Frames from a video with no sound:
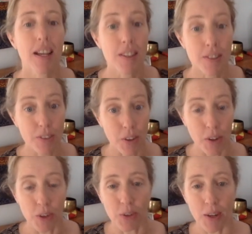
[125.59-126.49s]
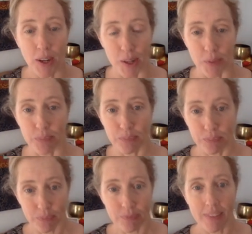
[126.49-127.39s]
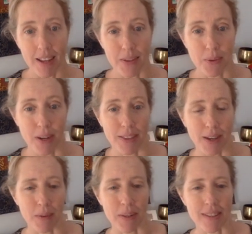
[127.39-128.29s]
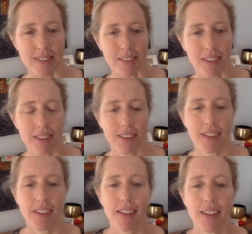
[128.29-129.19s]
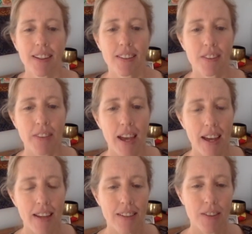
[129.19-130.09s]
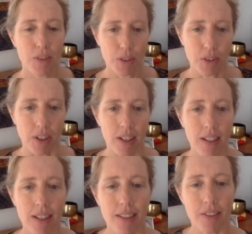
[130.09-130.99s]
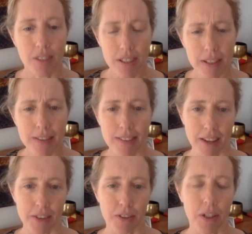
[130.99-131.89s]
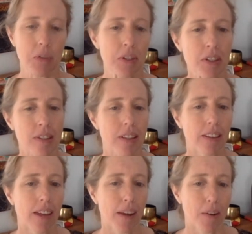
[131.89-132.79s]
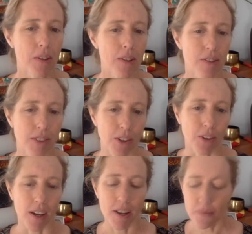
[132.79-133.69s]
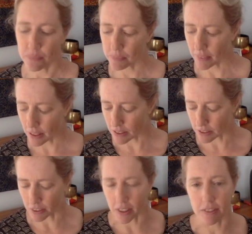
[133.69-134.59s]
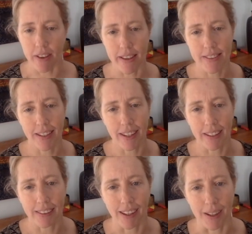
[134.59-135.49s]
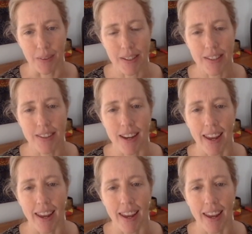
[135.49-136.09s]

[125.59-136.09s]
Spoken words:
So that's where I thought we'd start. So that sutra, it's written in Sanskrit, which is the language of yoga. It's a very fascinating language.